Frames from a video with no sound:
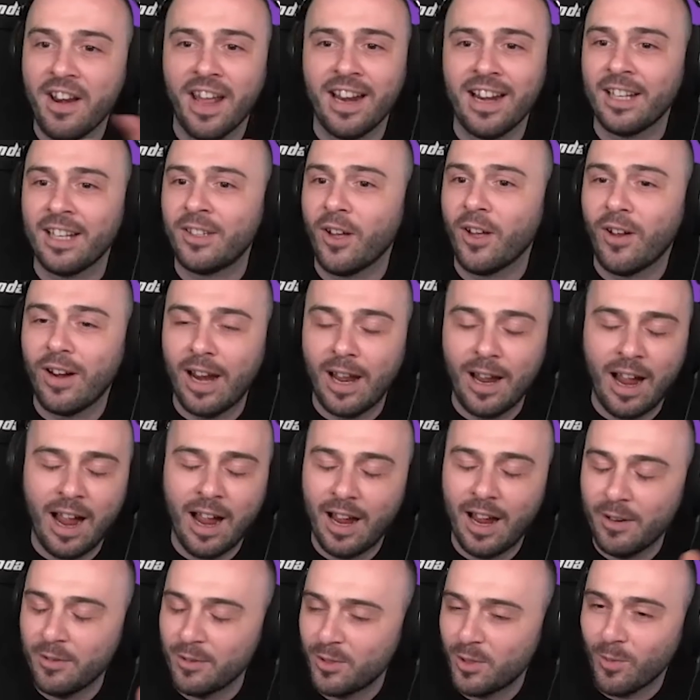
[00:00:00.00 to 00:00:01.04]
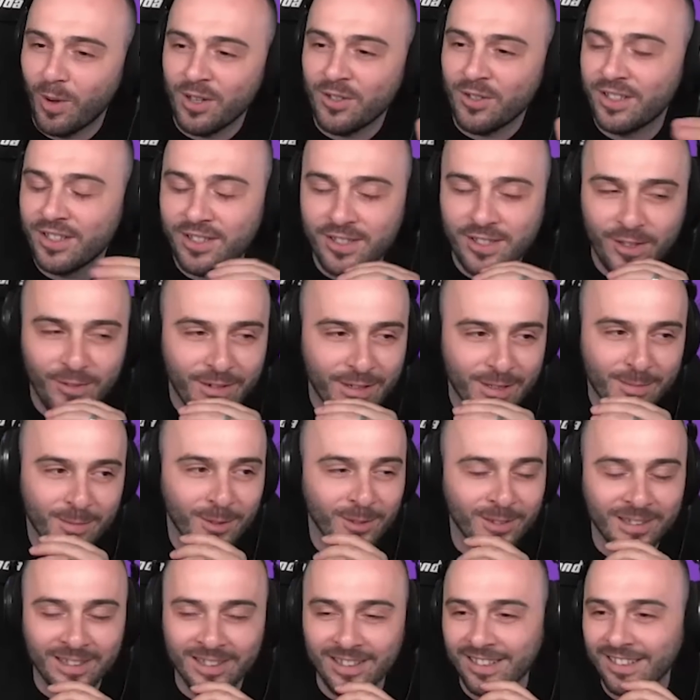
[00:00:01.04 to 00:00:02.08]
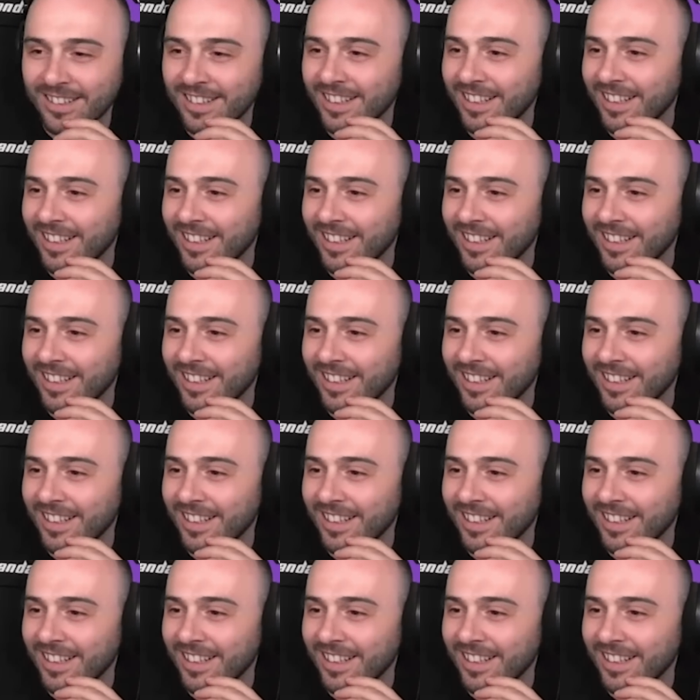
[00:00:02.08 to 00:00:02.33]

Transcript: not at all. I used to watch the series, bro. The